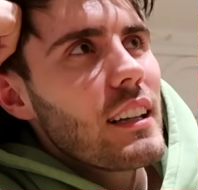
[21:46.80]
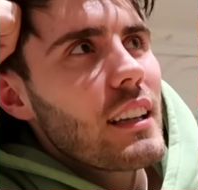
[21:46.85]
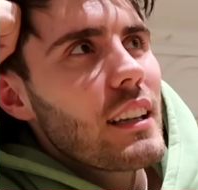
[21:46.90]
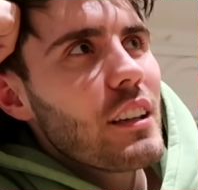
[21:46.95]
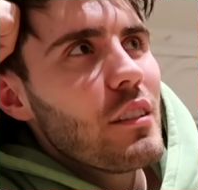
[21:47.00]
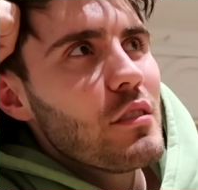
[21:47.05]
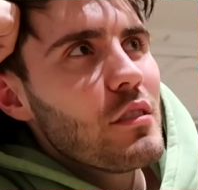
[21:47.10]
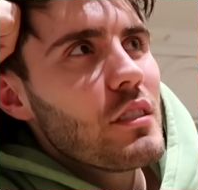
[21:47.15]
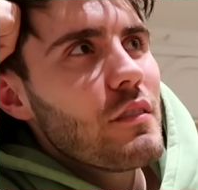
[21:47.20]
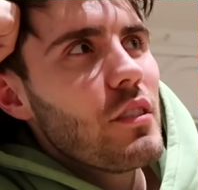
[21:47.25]

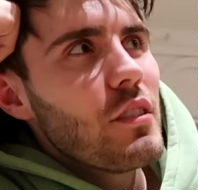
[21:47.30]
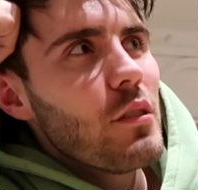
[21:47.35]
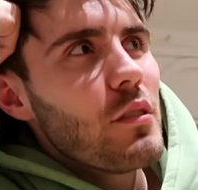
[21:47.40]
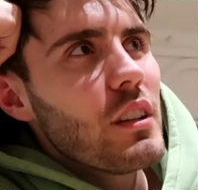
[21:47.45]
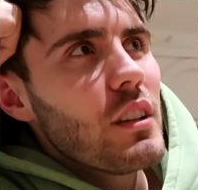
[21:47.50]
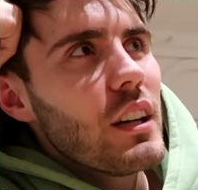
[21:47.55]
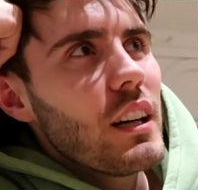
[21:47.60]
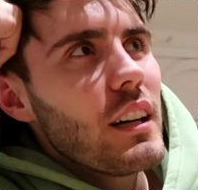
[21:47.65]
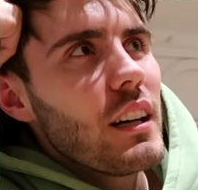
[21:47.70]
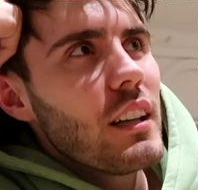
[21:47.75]
those of you
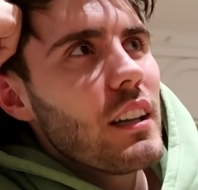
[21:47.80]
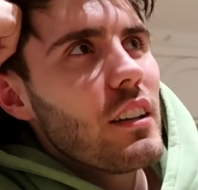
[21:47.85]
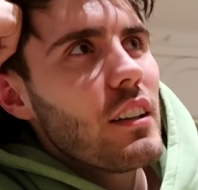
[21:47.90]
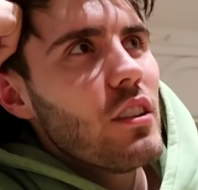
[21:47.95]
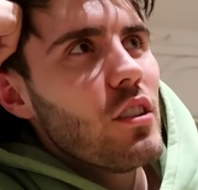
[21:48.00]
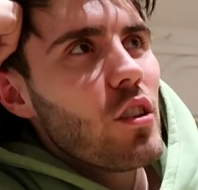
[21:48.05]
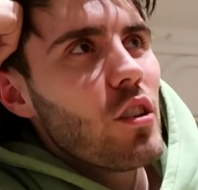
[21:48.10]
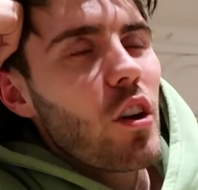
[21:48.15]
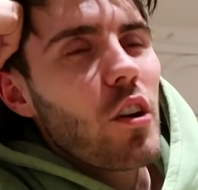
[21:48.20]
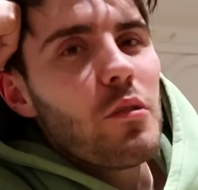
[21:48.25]
that
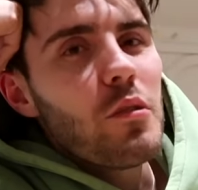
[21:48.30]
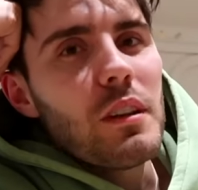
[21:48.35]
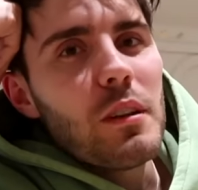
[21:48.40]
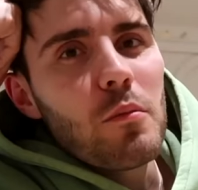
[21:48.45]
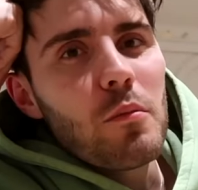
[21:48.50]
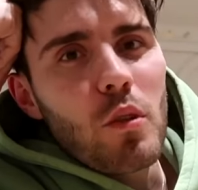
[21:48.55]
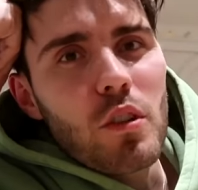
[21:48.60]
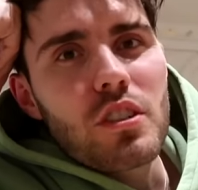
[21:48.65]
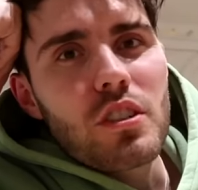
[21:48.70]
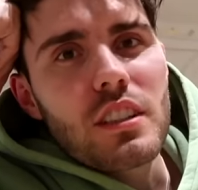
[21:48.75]
not only
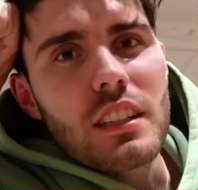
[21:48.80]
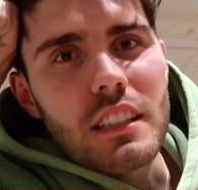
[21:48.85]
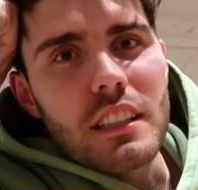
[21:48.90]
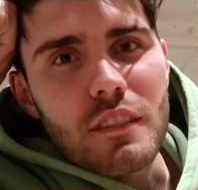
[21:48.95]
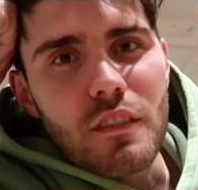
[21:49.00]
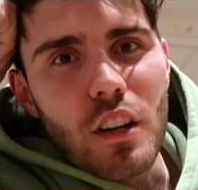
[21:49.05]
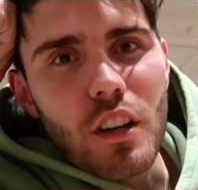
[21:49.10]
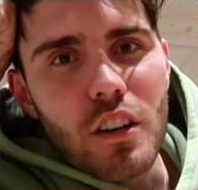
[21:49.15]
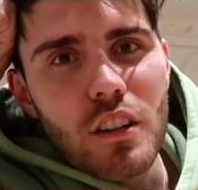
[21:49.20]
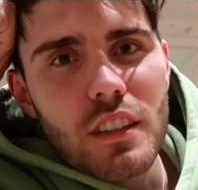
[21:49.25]
watch these
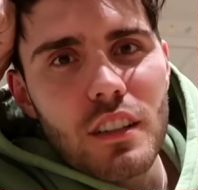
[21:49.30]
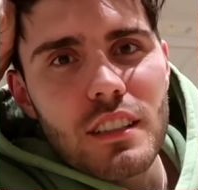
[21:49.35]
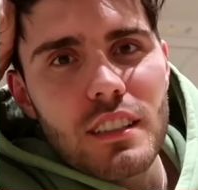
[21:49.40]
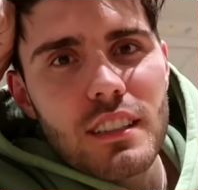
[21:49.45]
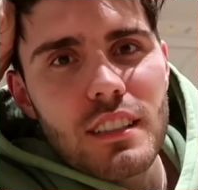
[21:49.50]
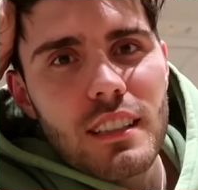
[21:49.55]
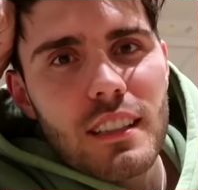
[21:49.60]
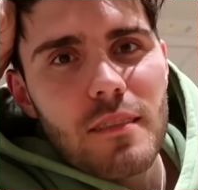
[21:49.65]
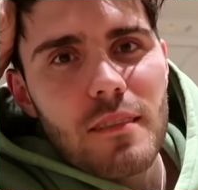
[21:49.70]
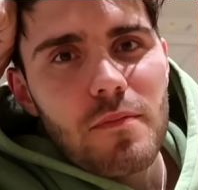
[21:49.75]

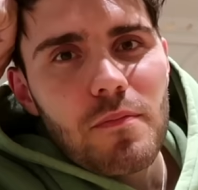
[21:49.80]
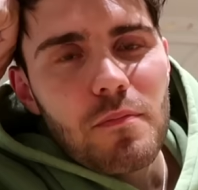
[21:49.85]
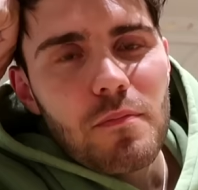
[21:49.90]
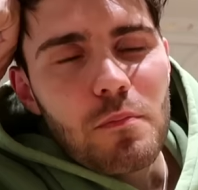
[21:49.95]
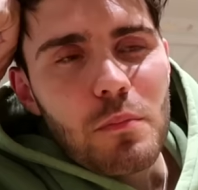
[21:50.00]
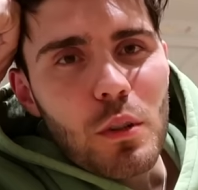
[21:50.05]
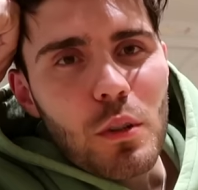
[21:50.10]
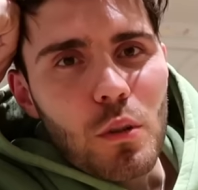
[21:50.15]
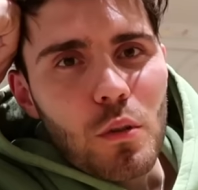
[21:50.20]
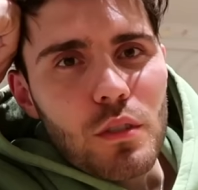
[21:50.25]
vlogs,
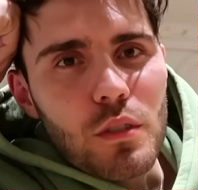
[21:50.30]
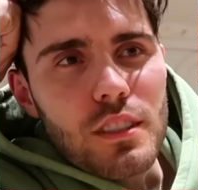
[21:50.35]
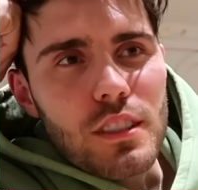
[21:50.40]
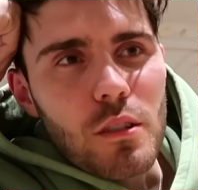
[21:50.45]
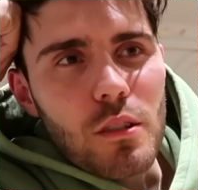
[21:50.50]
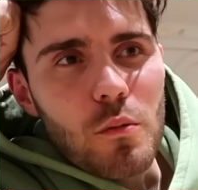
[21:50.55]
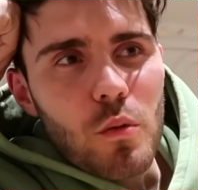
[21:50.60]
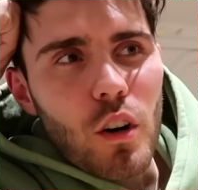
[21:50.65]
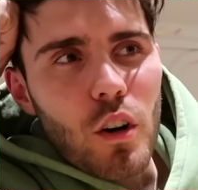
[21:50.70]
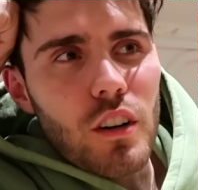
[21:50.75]
but
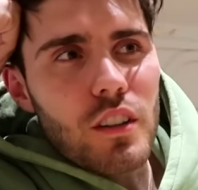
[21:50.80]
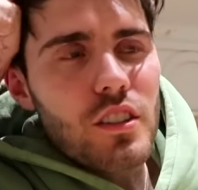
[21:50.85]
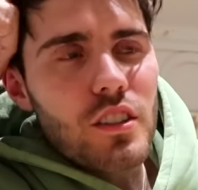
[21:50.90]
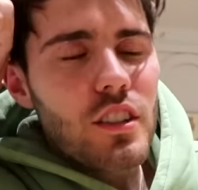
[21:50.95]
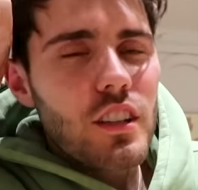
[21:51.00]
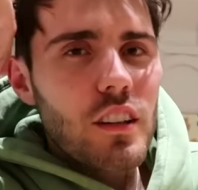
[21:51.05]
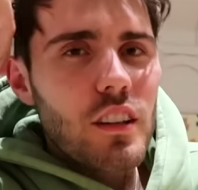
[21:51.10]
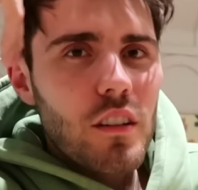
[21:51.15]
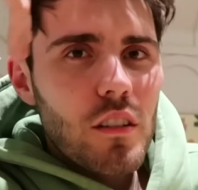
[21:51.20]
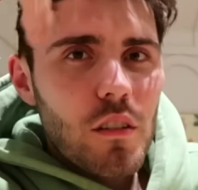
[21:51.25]
also
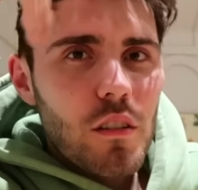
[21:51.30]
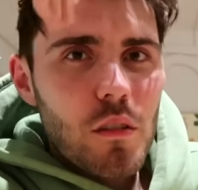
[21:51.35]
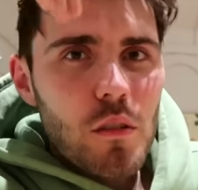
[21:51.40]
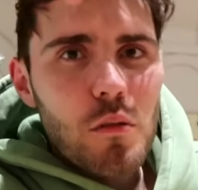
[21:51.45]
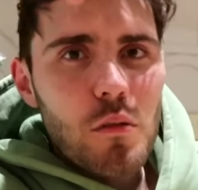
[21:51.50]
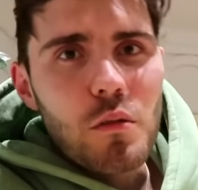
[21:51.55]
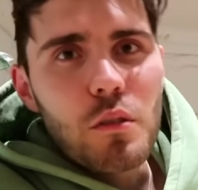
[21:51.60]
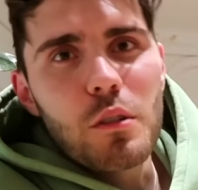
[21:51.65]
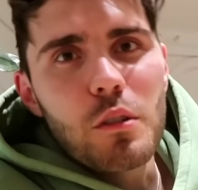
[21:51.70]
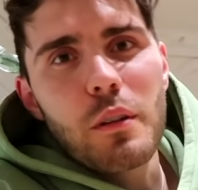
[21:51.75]
watch
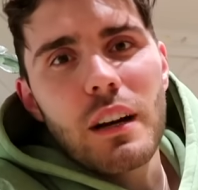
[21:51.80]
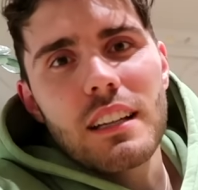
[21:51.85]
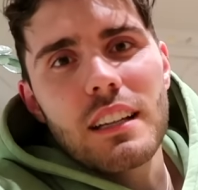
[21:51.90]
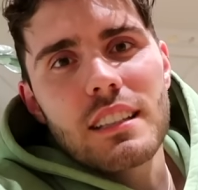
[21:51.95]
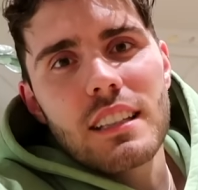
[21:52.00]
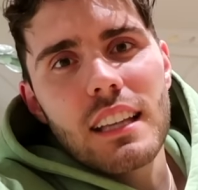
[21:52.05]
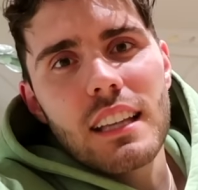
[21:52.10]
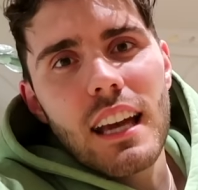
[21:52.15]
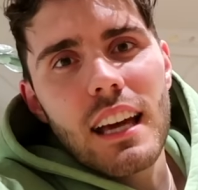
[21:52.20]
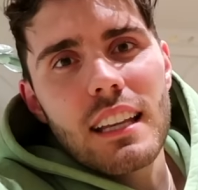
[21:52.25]
all the way
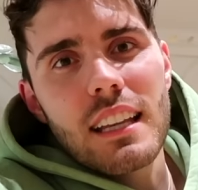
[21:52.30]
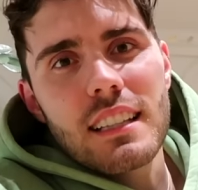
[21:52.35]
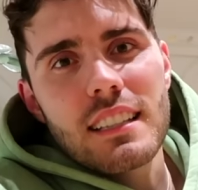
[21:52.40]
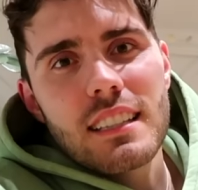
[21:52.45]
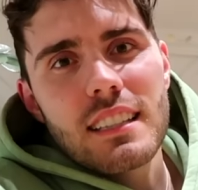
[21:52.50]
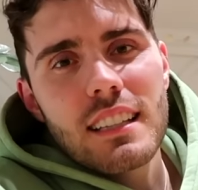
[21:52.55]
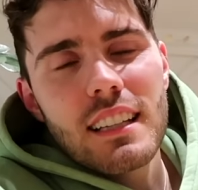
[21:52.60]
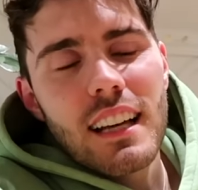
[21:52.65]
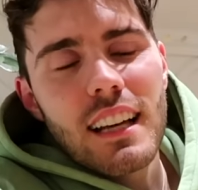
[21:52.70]
into the end.